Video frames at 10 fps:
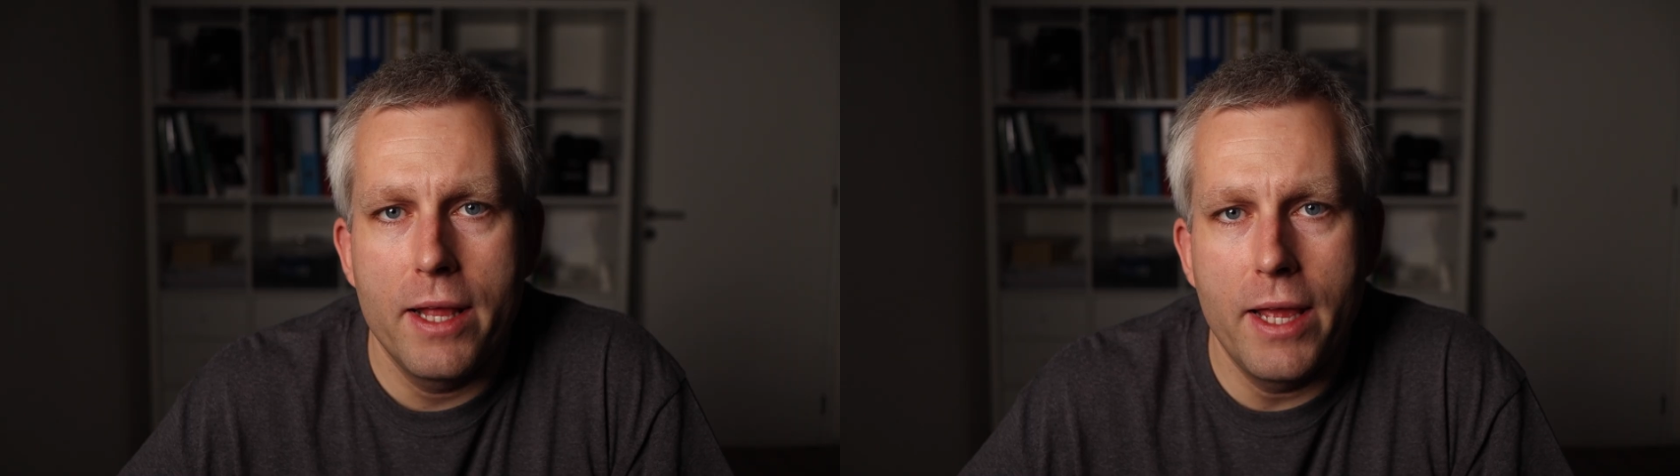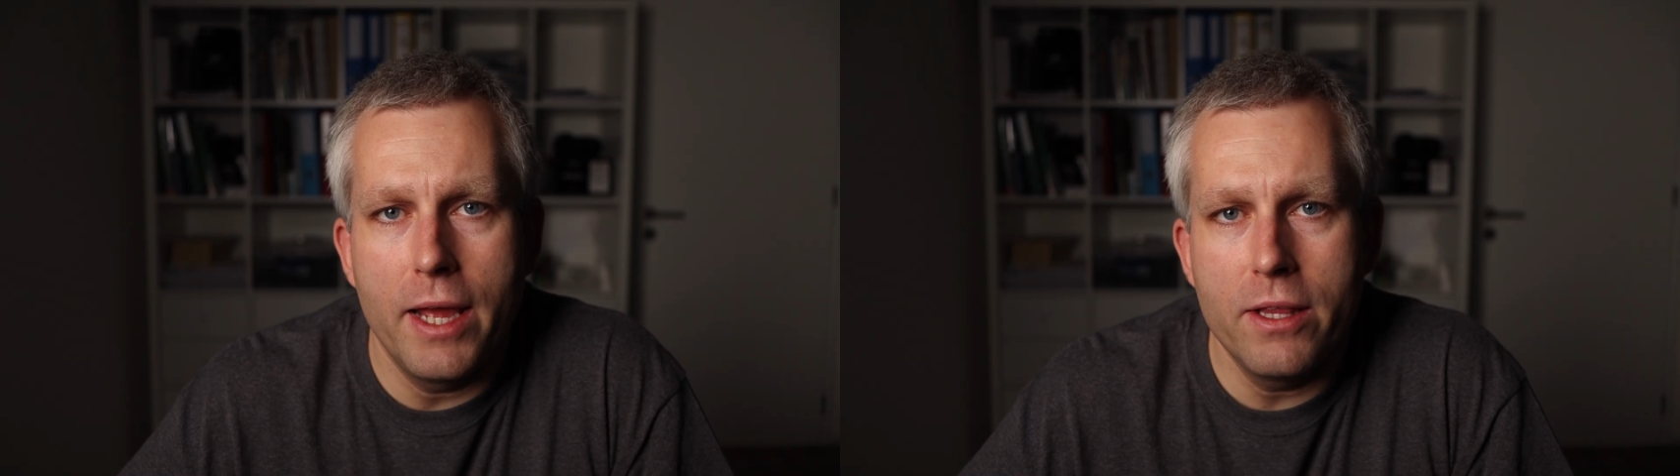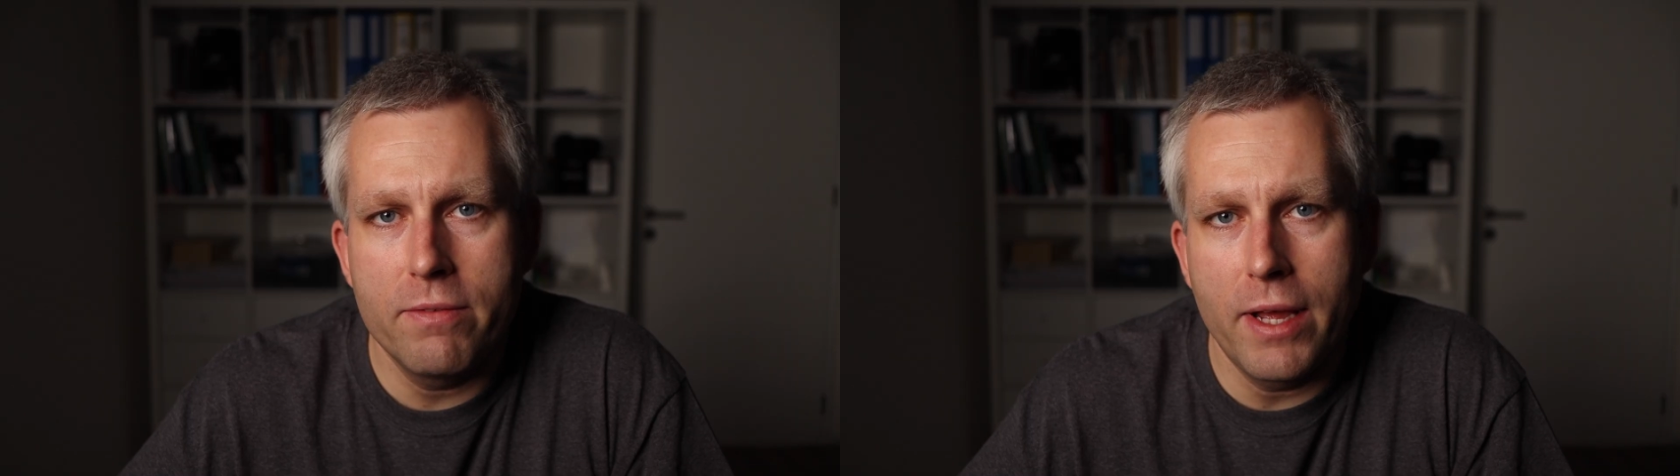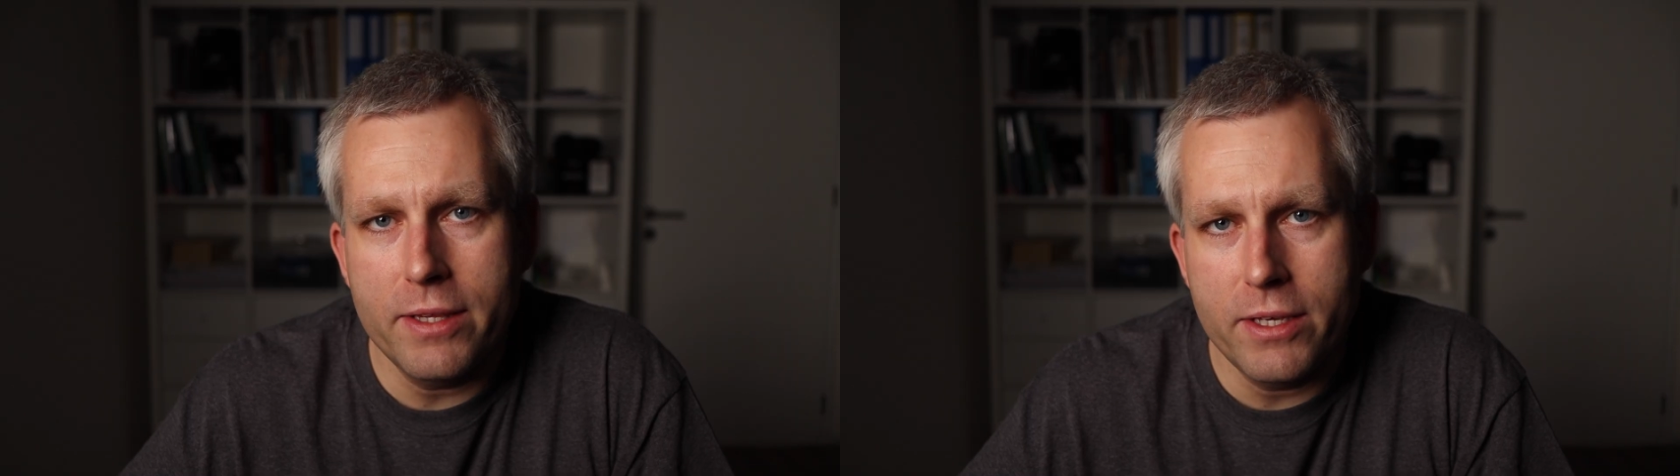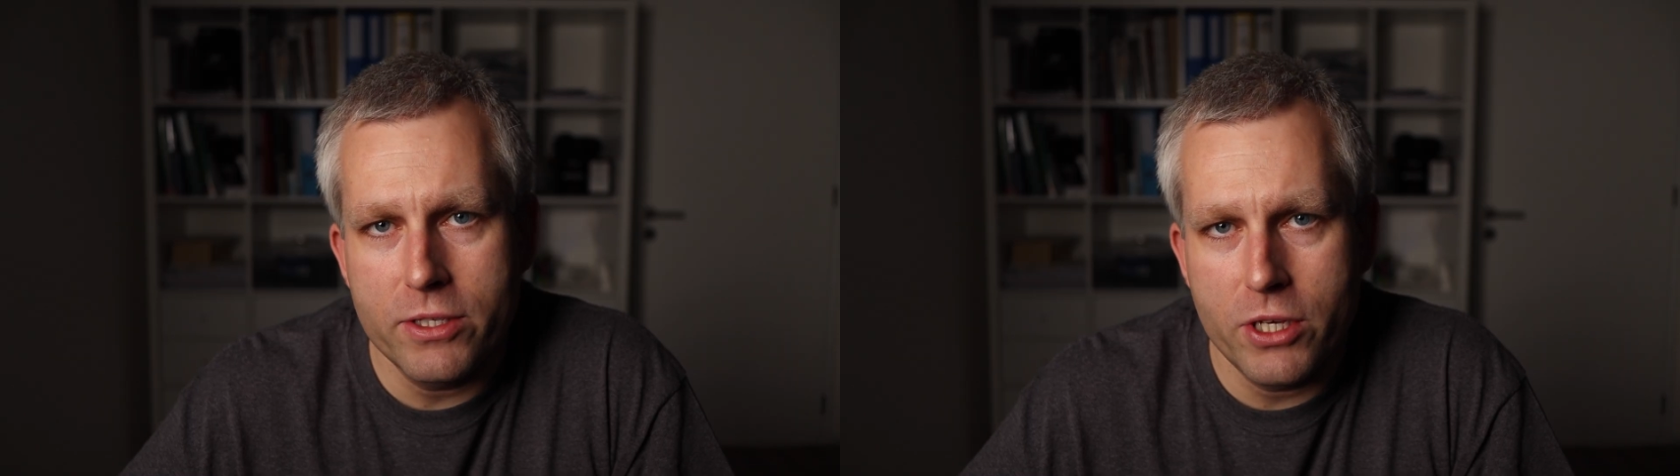At the end of
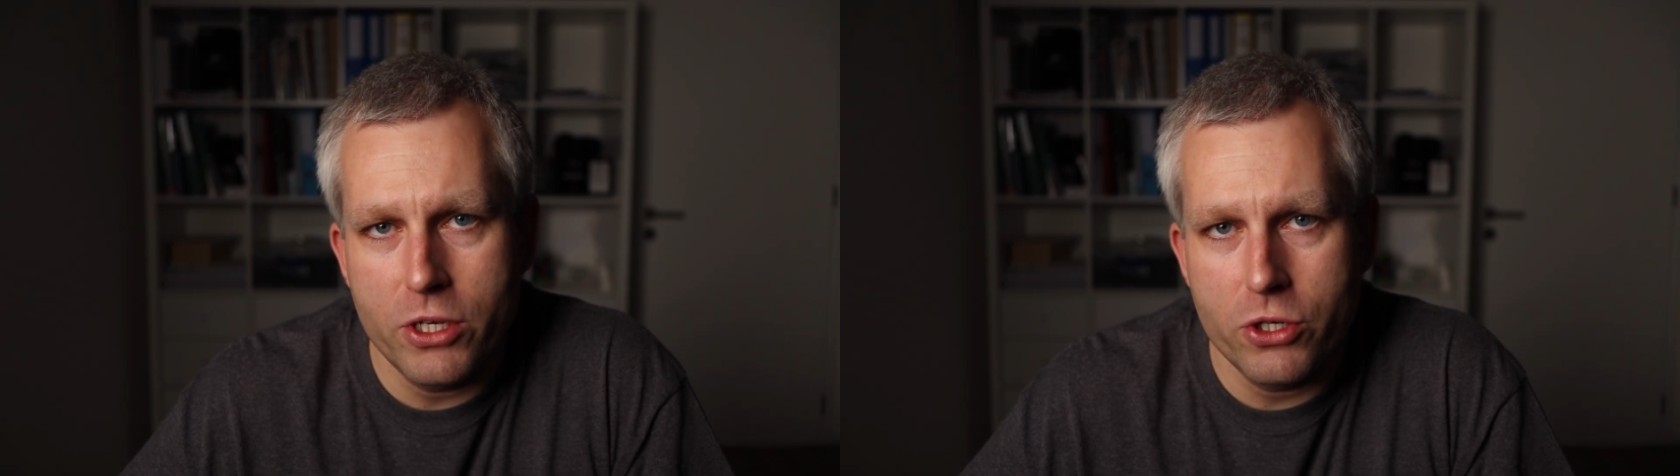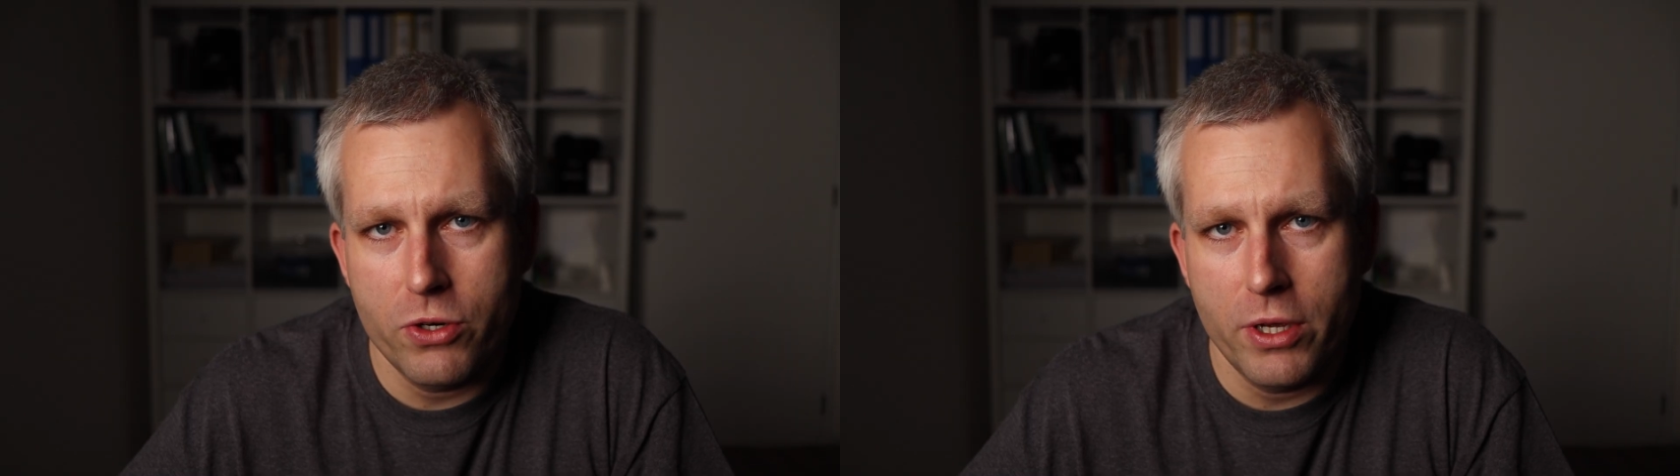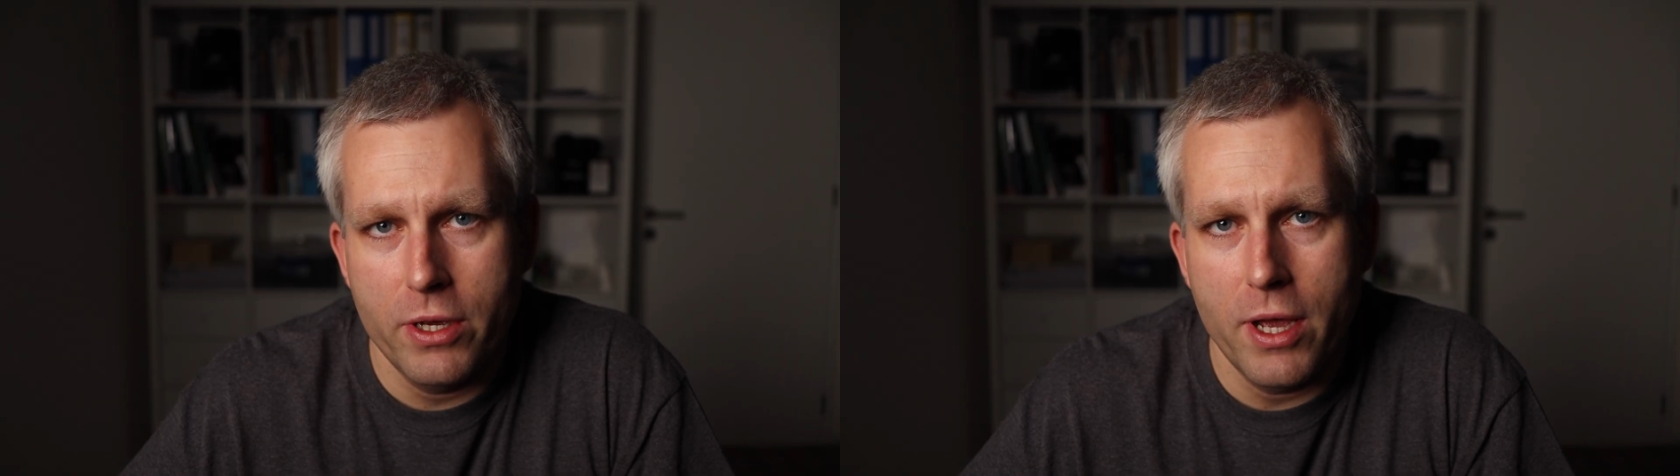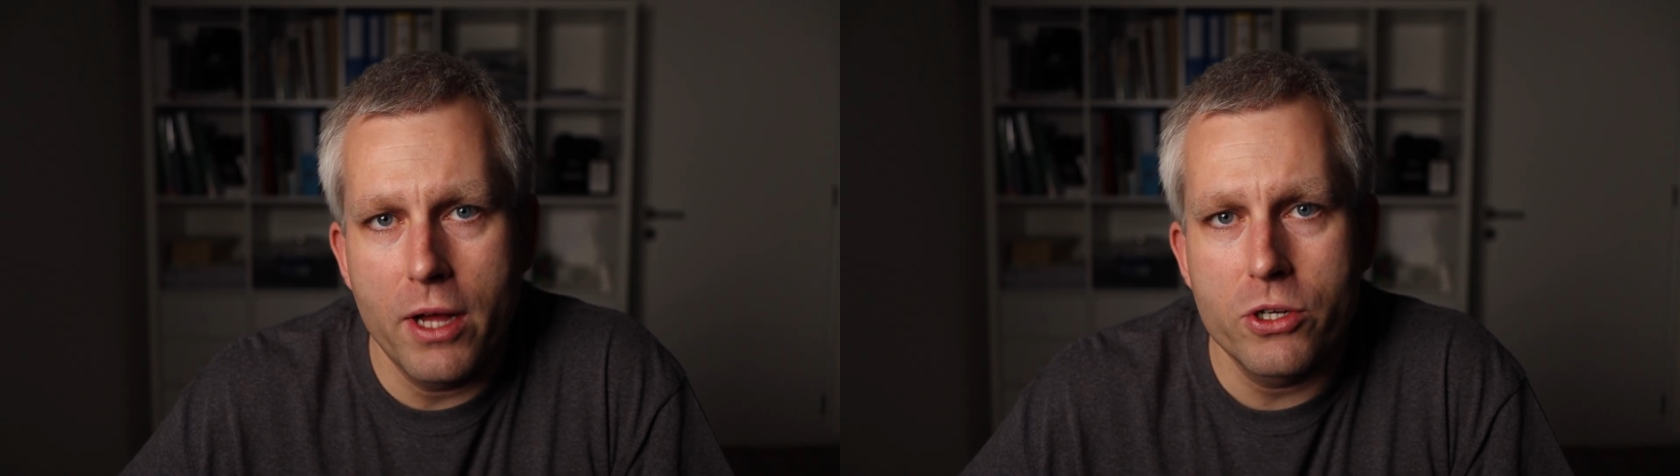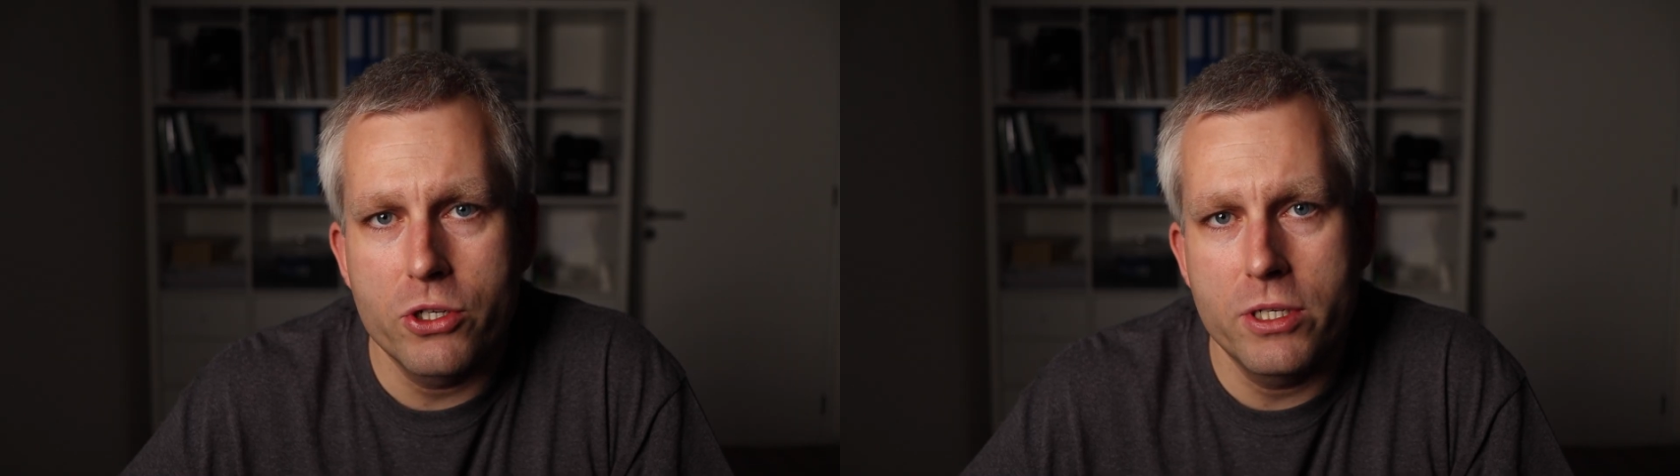19th century,
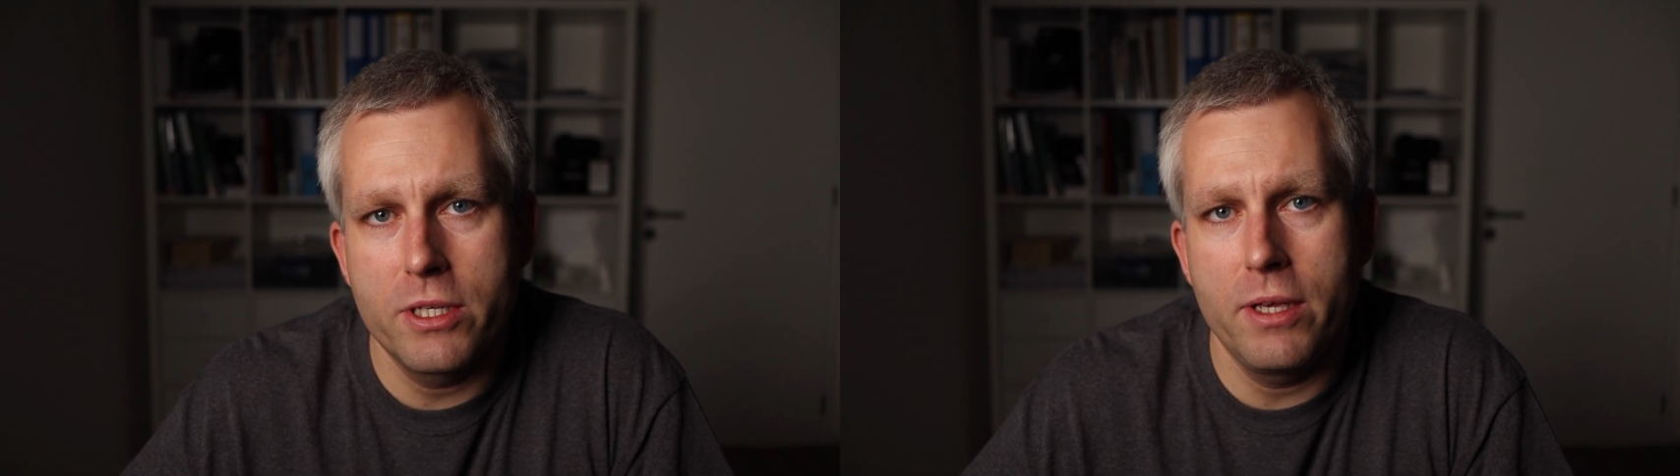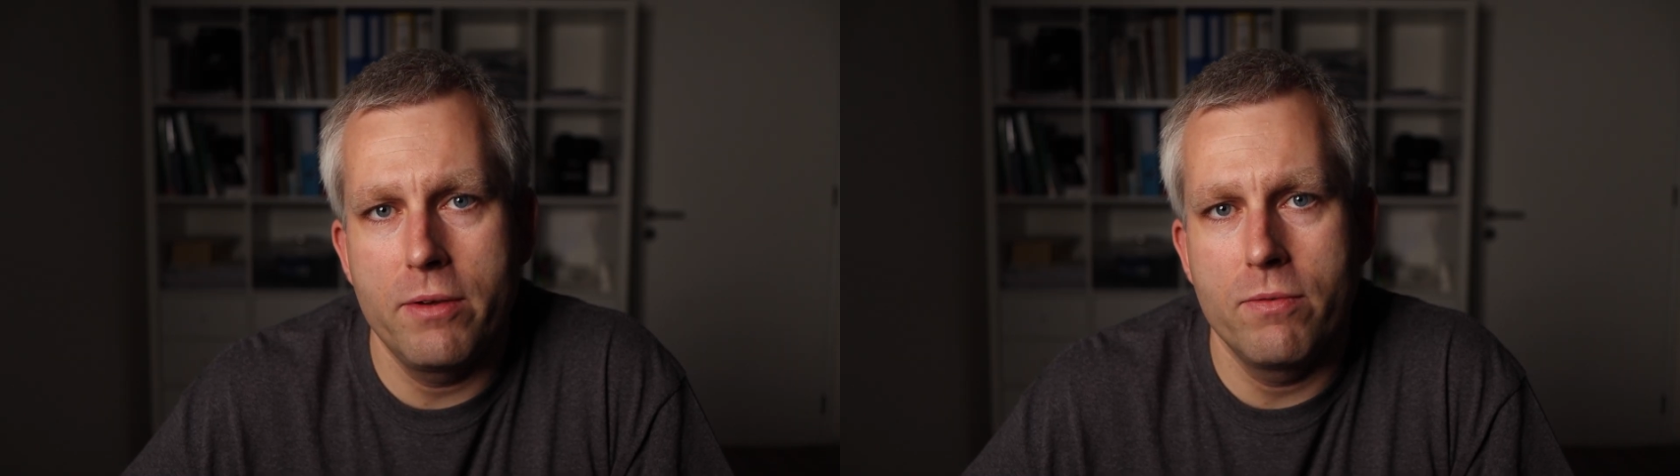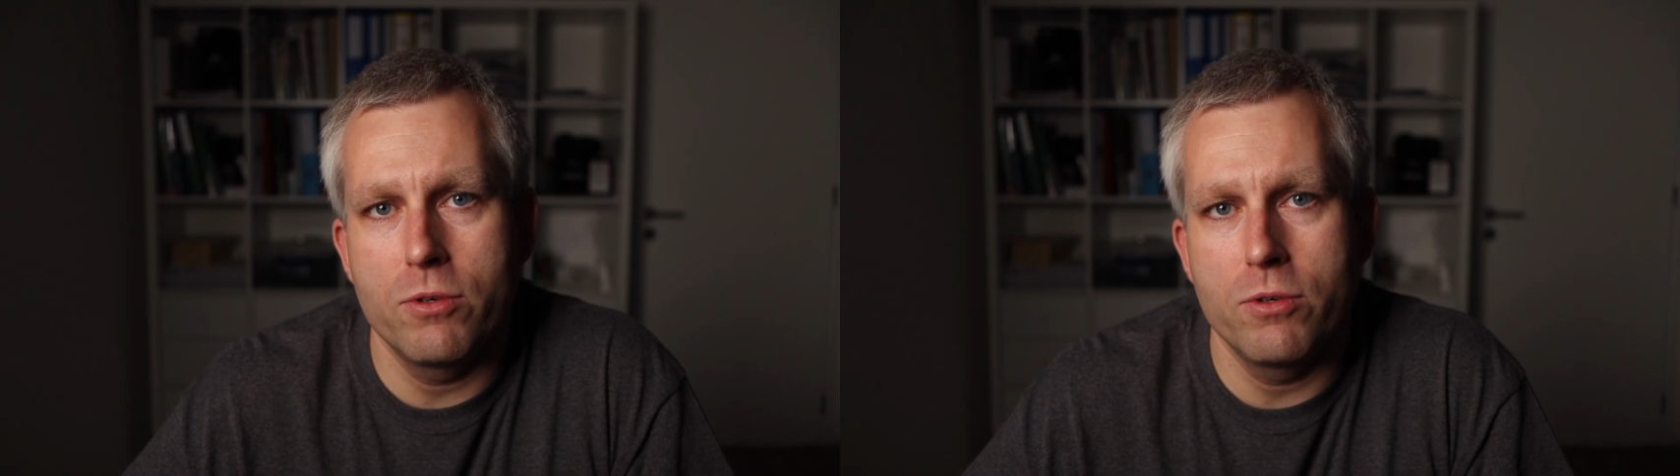electricity